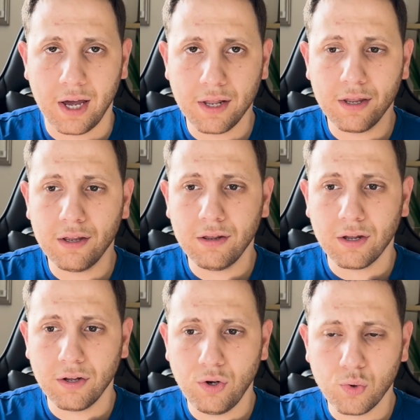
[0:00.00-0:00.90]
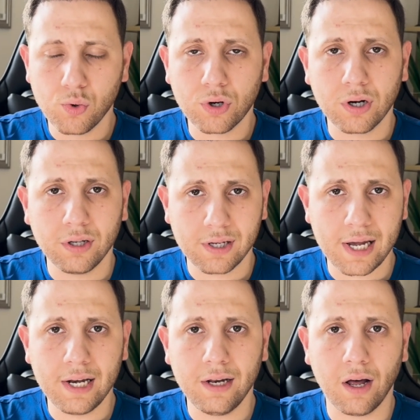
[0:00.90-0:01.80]
In your
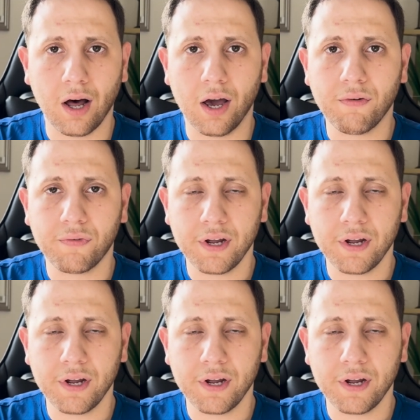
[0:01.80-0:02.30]
daily life,